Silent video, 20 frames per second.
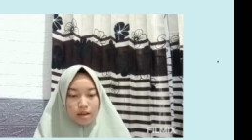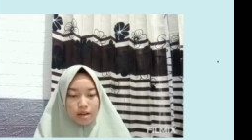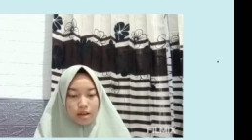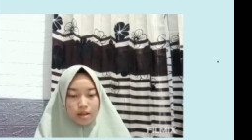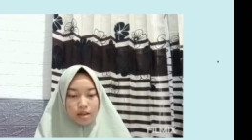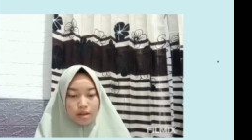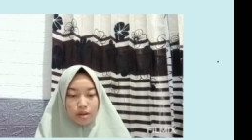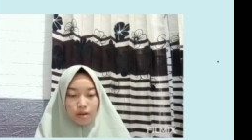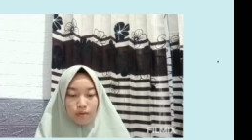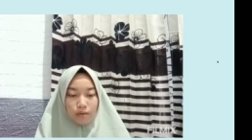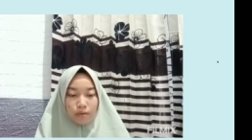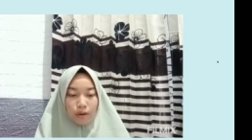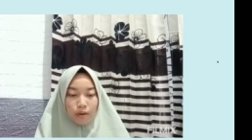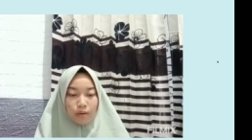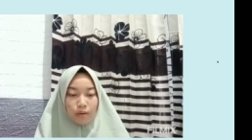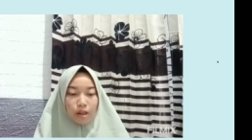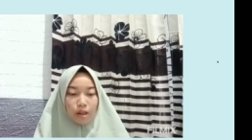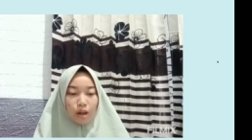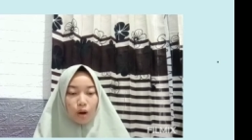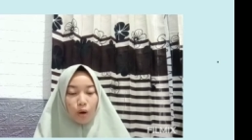The
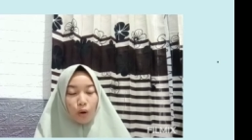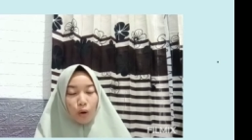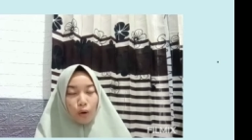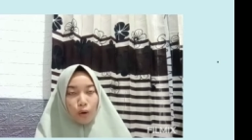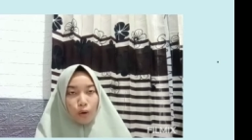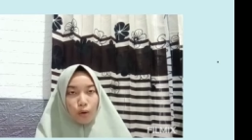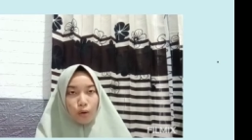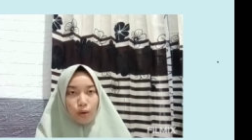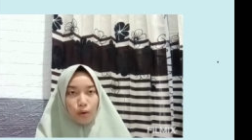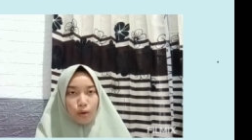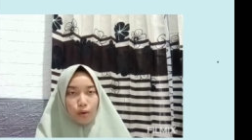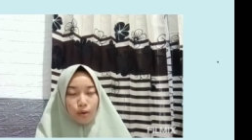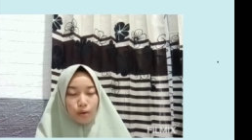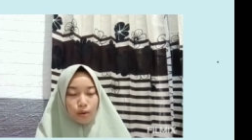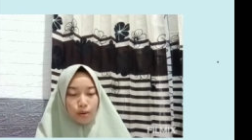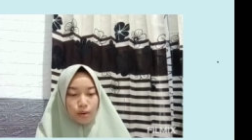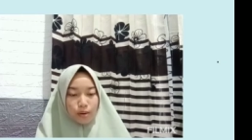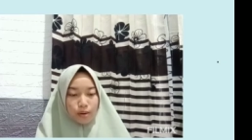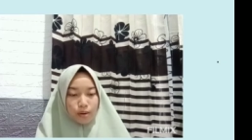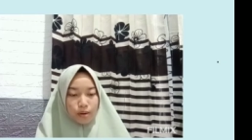vowel o
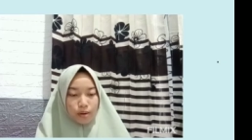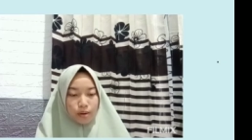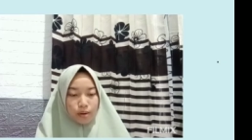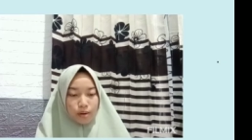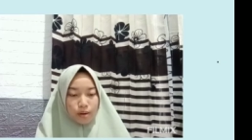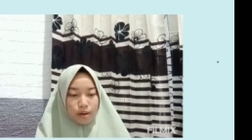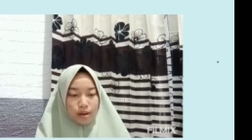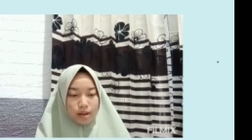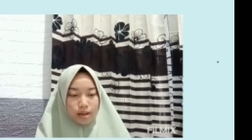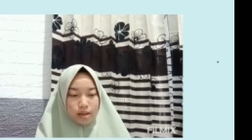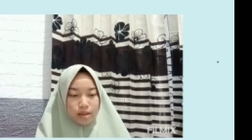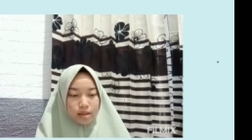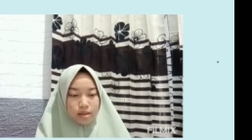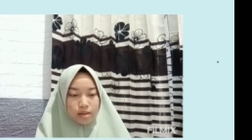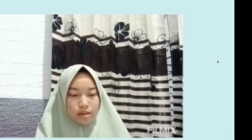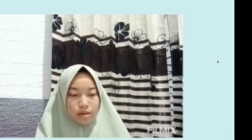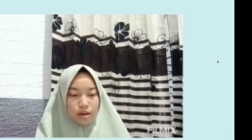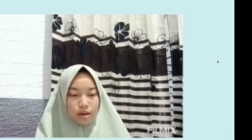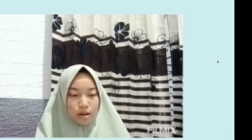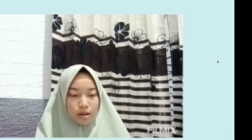
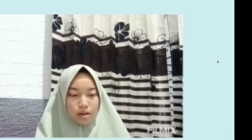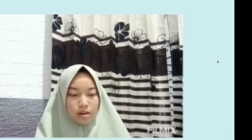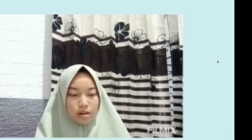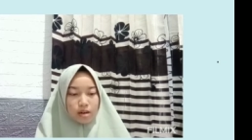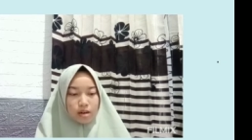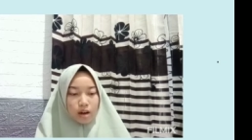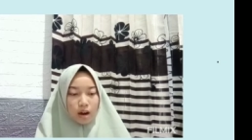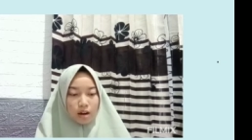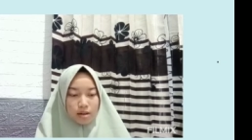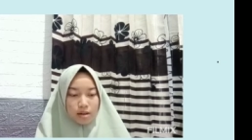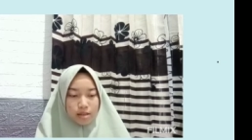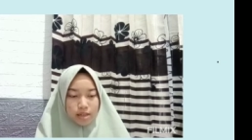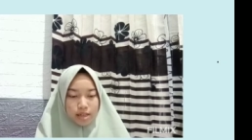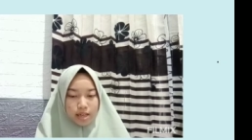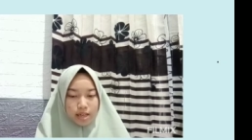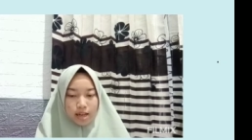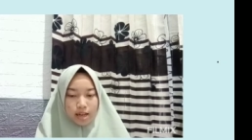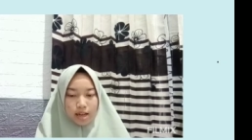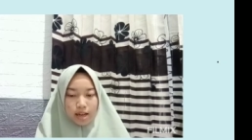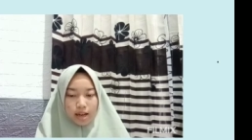in dog, coat,
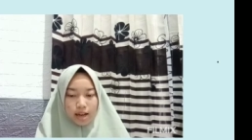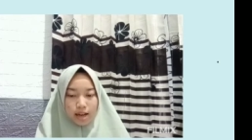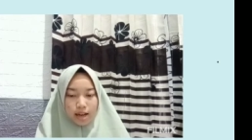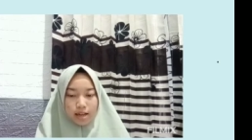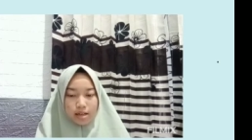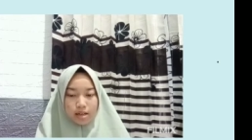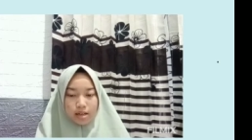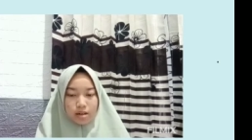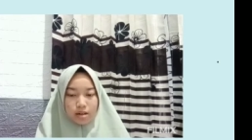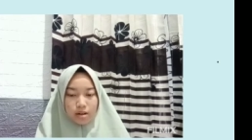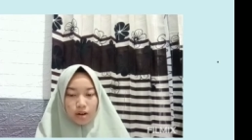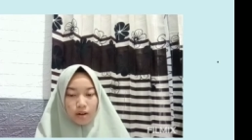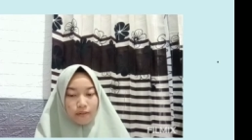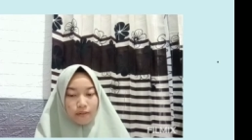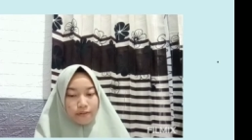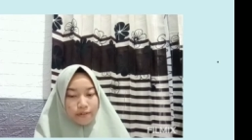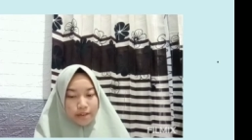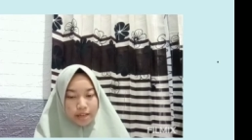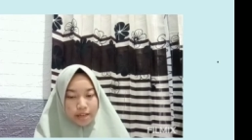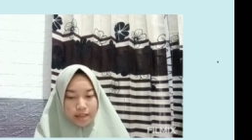and
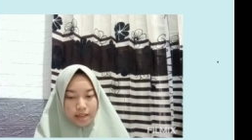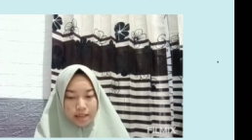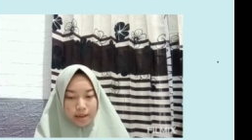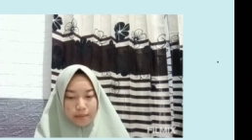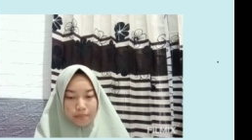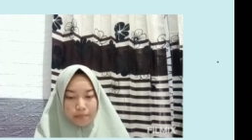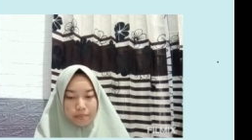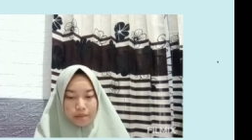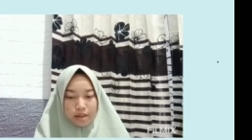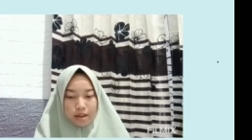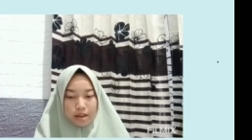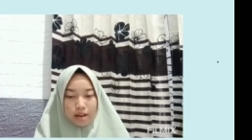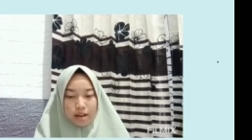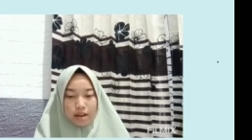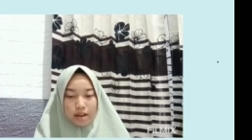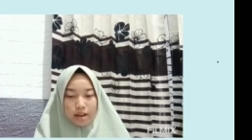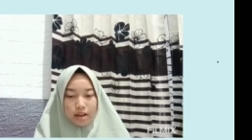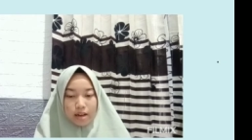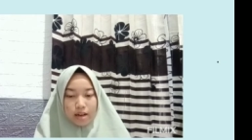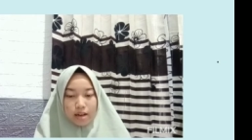coffee.
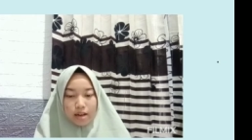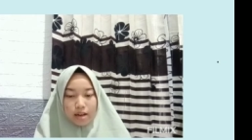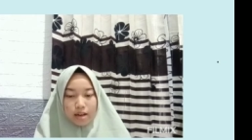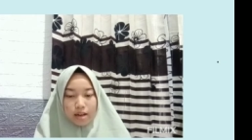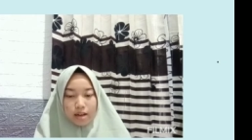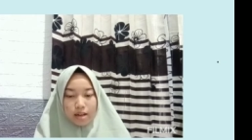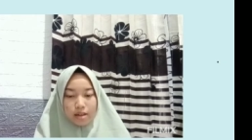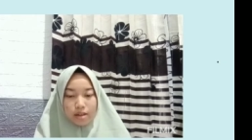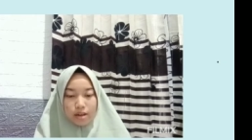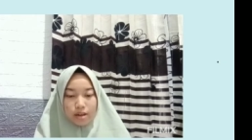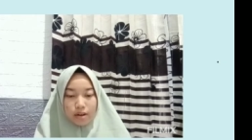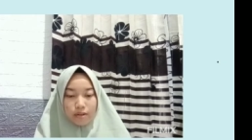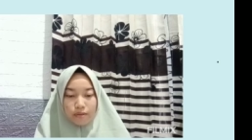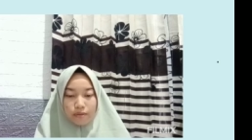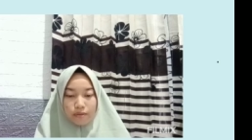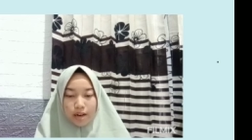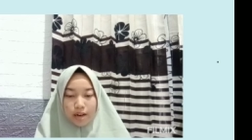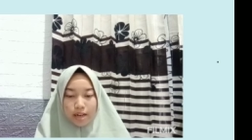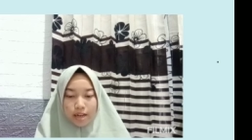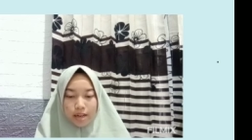The
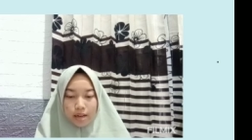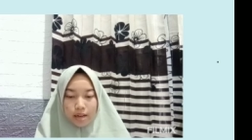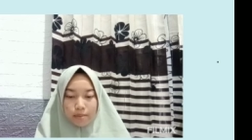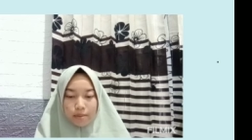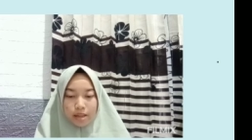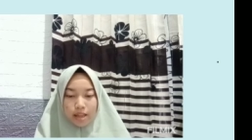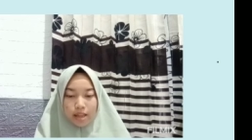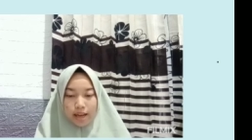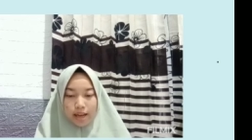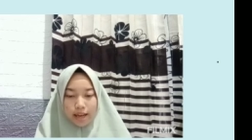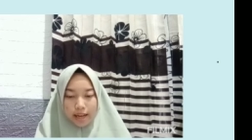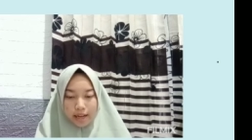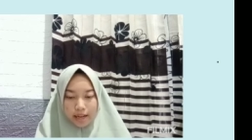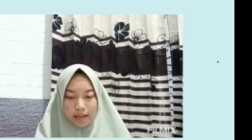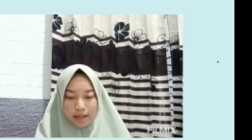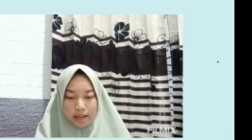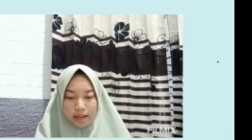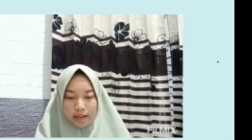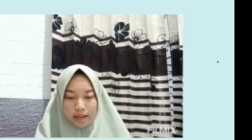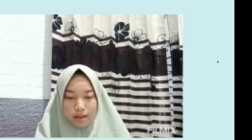variable
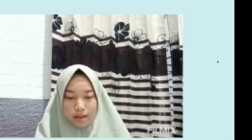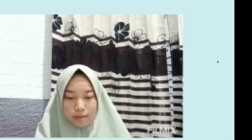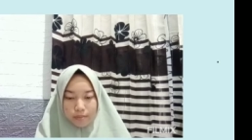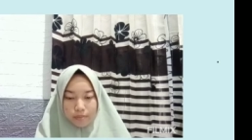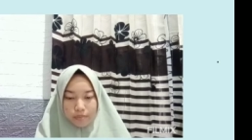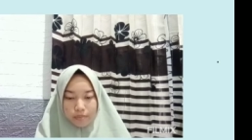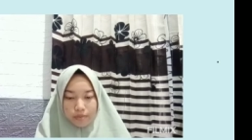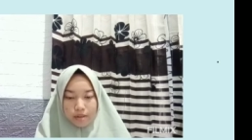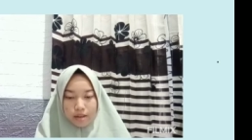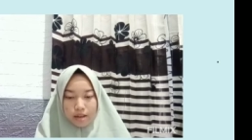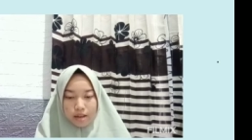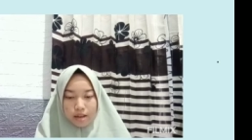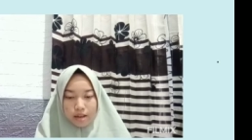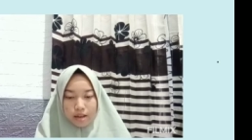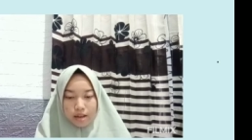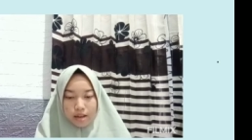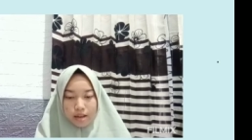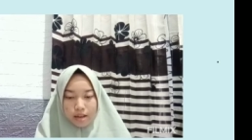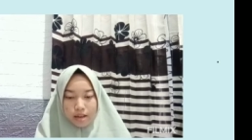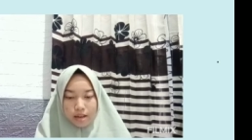a
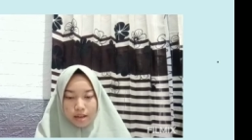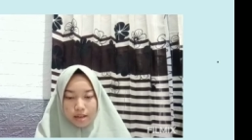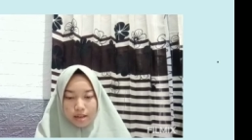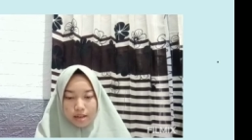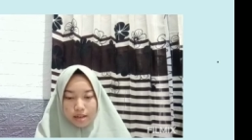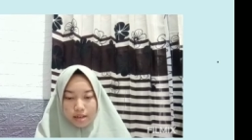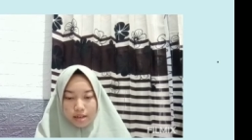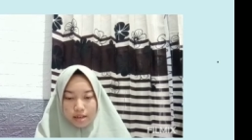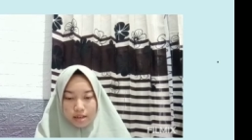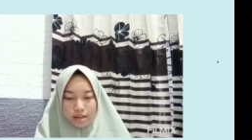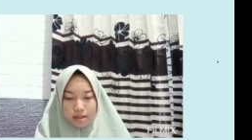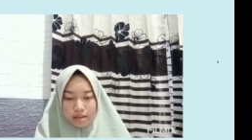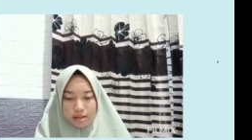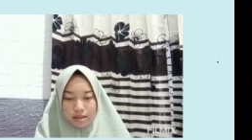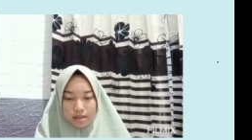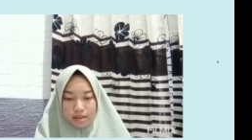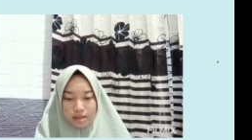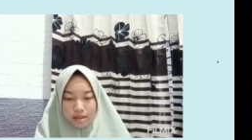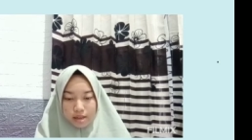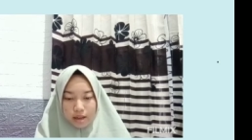in
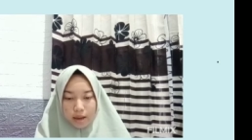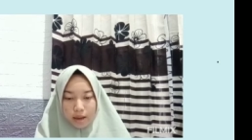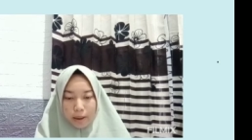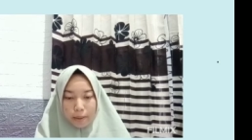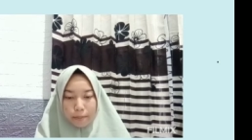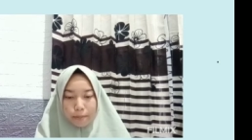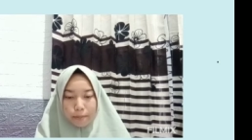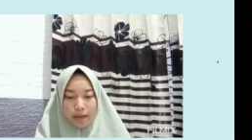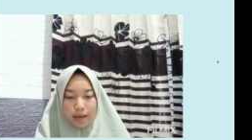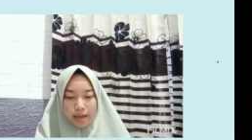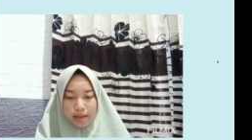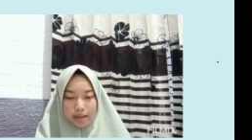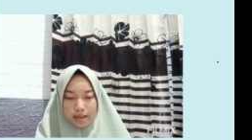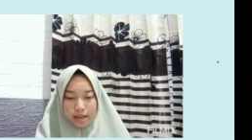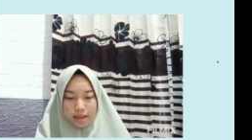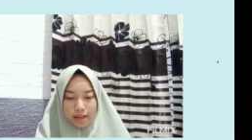bag,